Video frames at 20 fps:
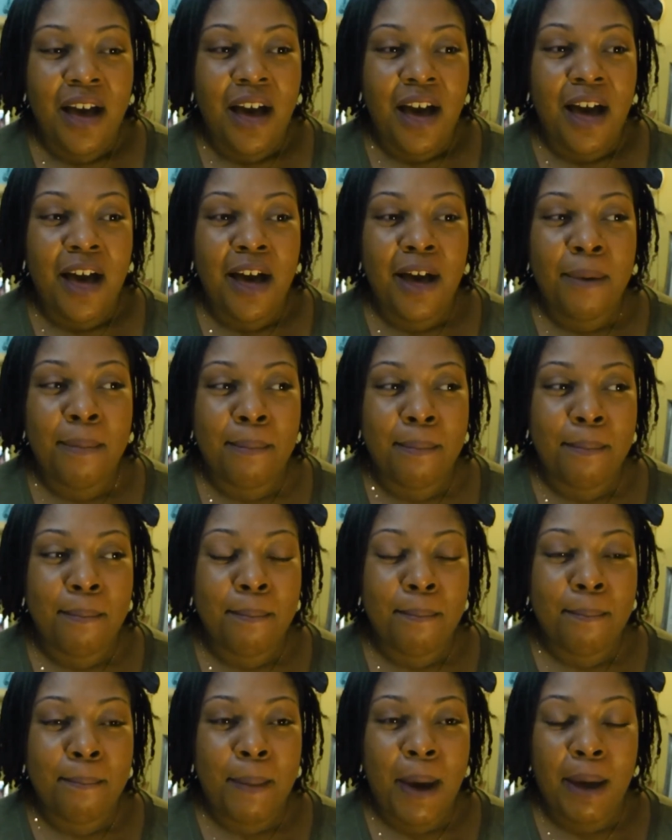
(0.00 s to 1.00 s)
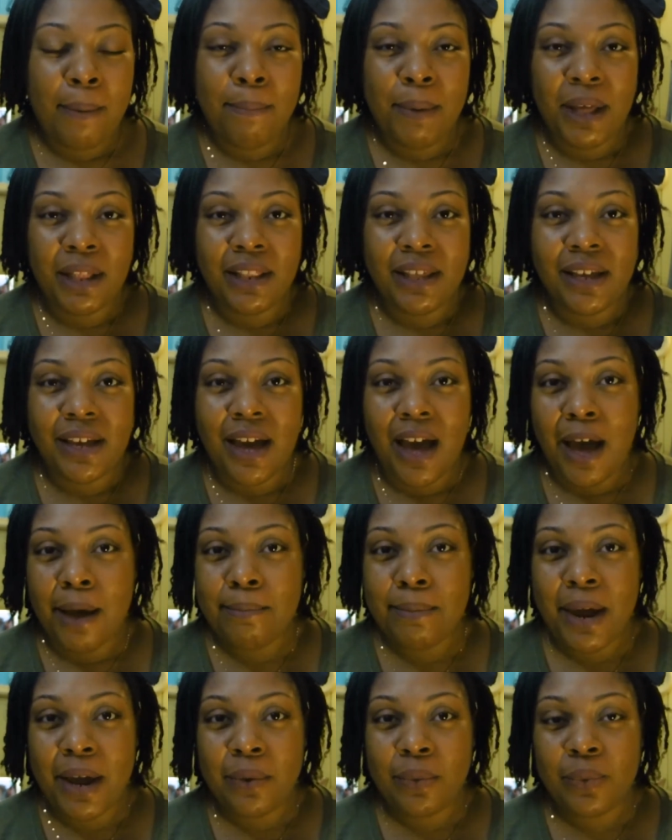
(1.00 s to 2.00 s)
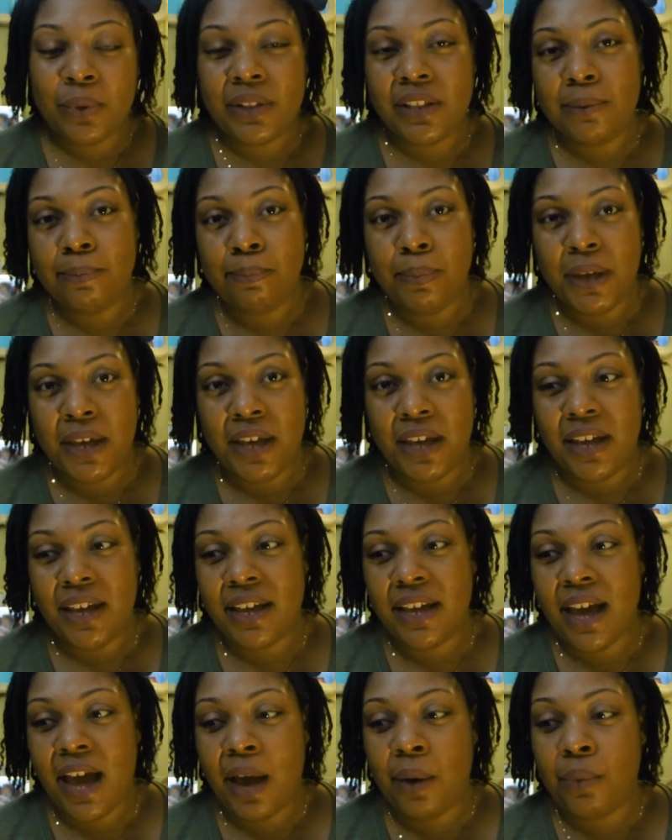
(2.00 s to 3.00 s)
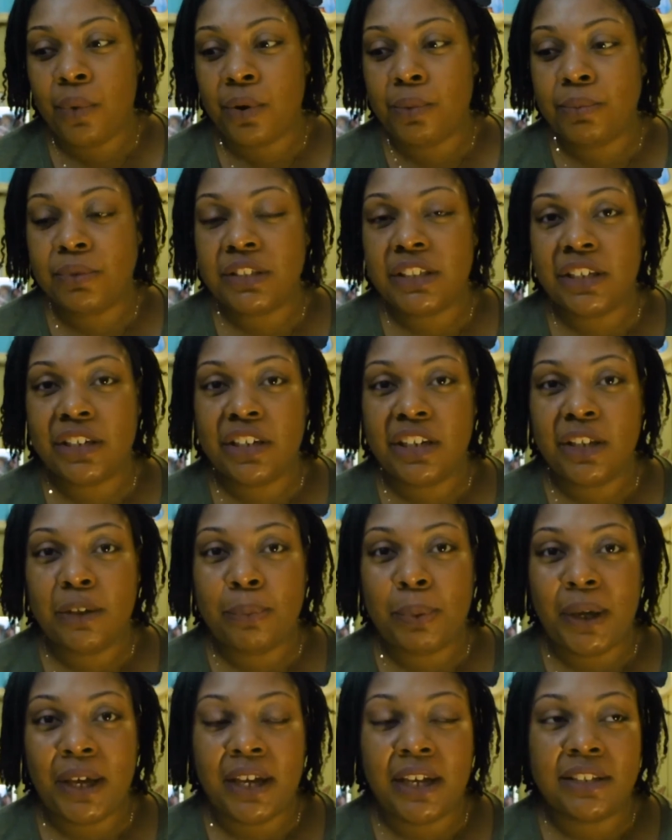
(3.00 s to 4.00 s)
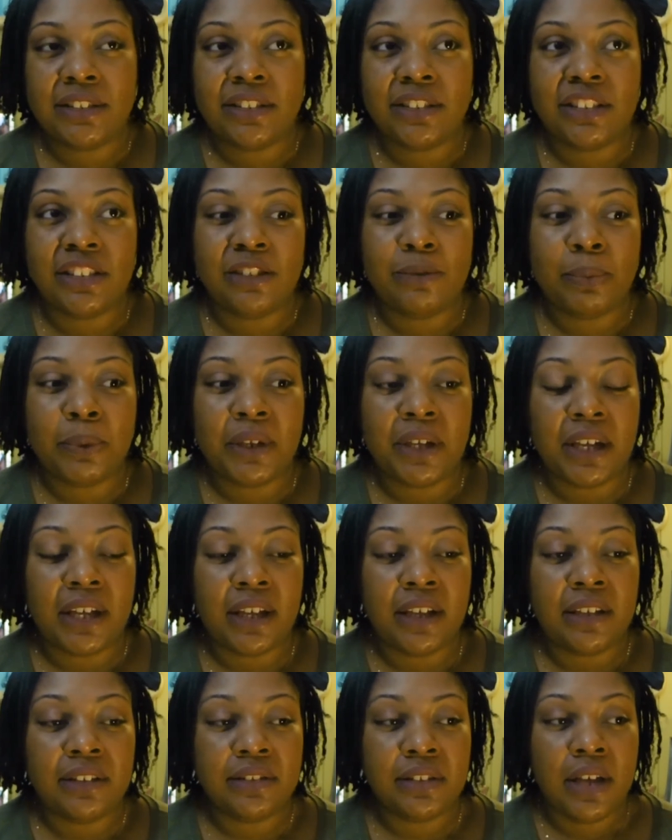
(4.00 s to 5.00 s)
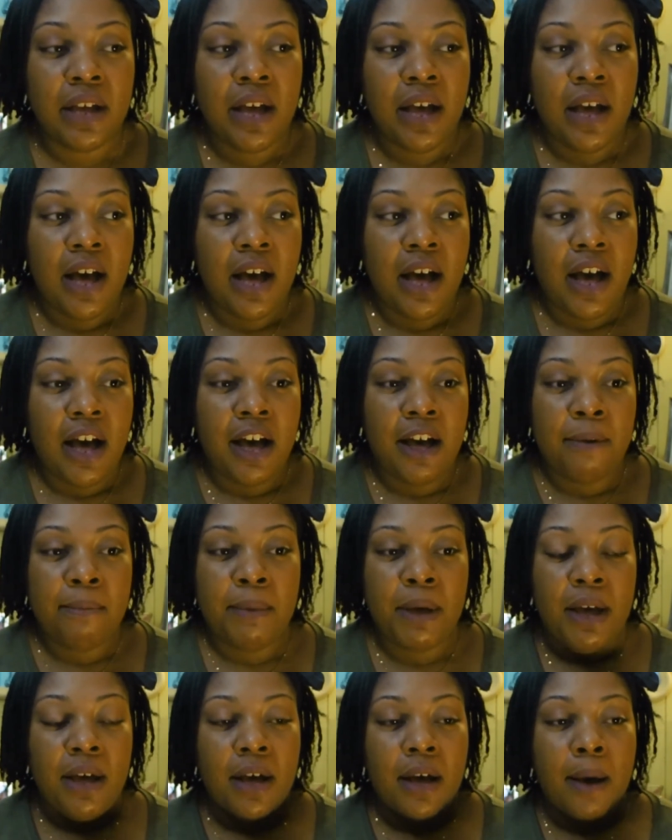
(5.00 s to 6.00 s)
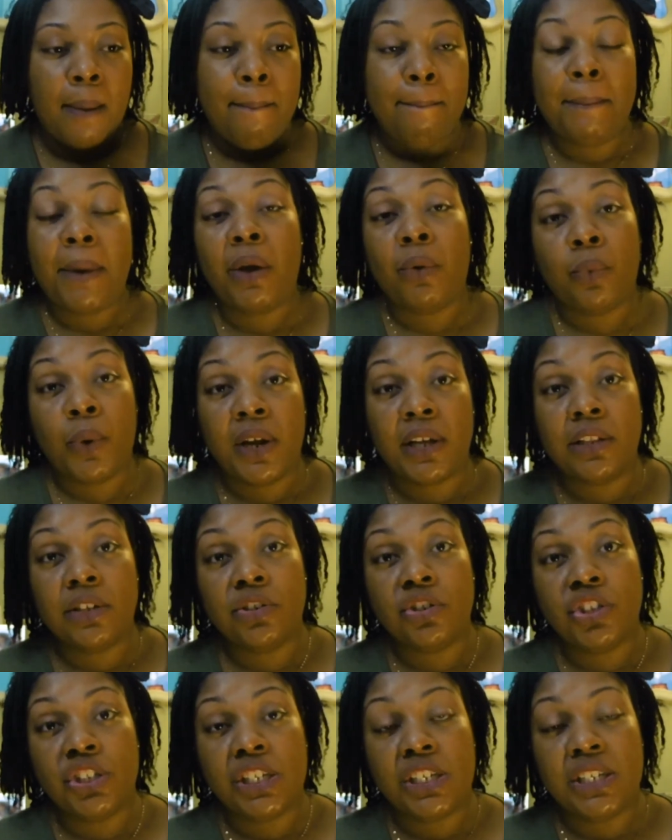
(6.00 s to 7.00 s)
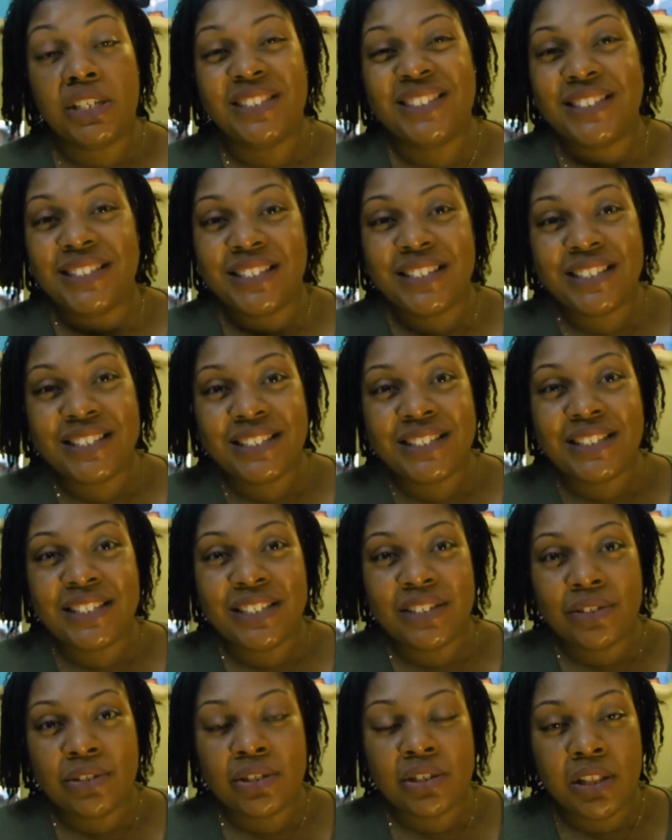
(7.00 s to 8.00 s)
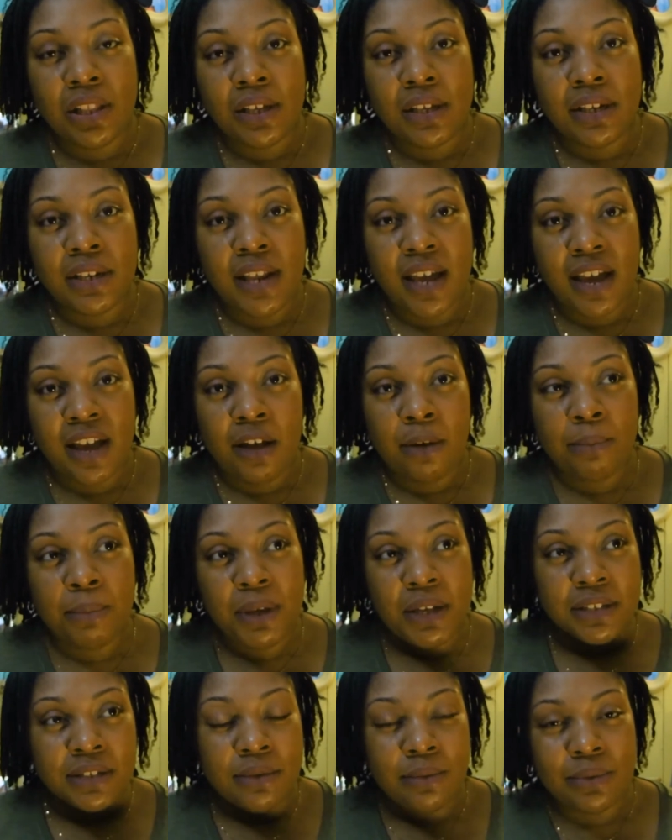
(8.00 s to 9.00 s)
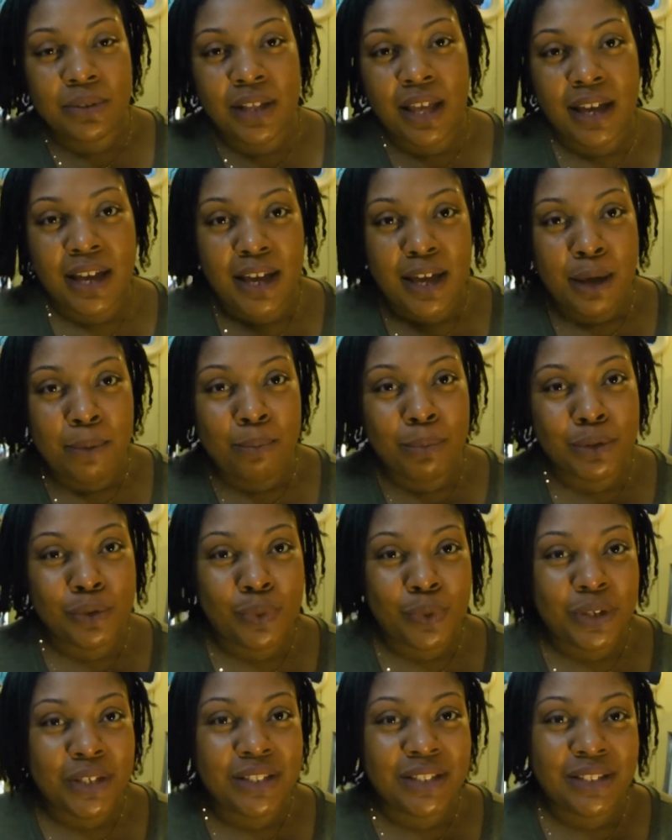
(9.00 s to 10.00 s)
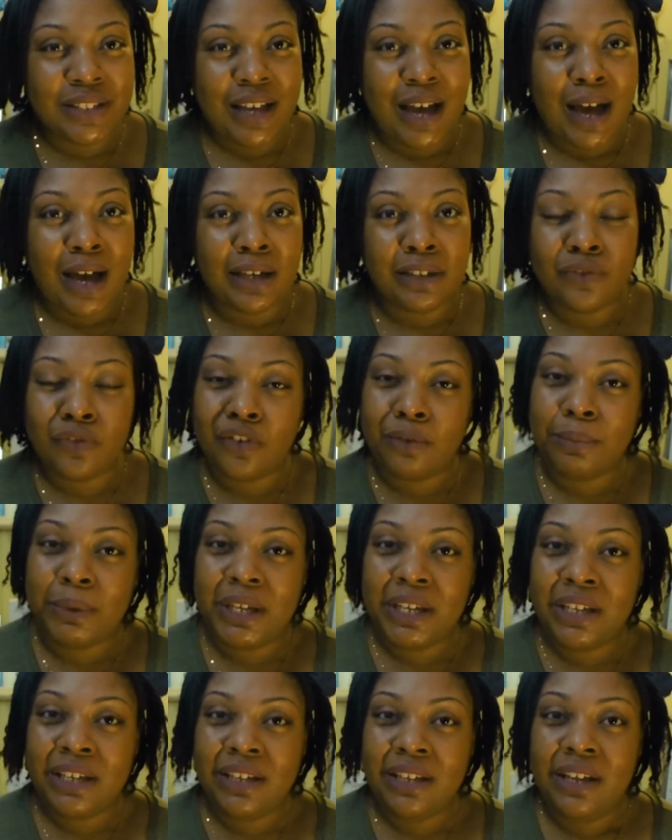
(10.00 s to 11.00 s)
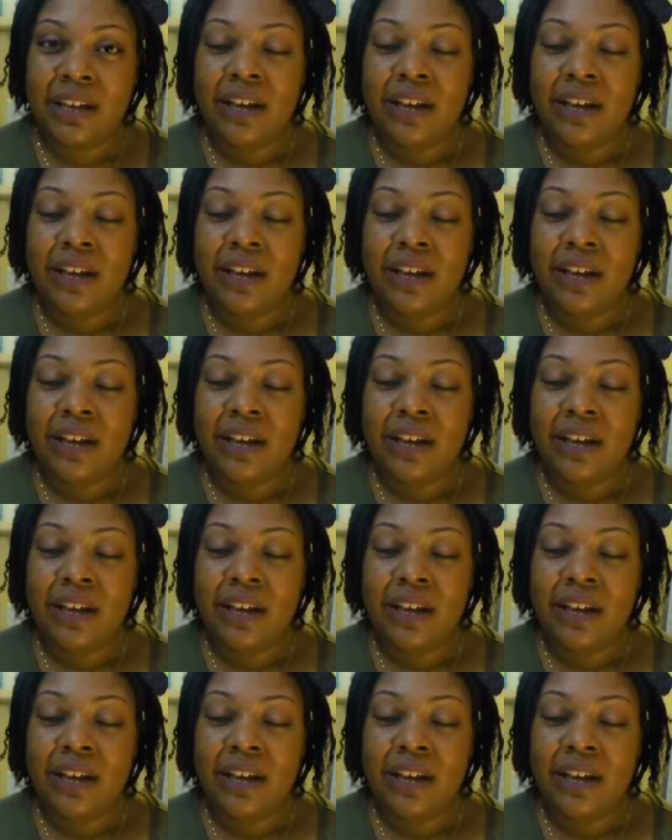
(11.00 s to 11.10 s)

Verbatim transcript: Um, my belly, I'm not really big. I wear maternity pants just because um, my regular jeans still slid down because it was like an in-between size for me.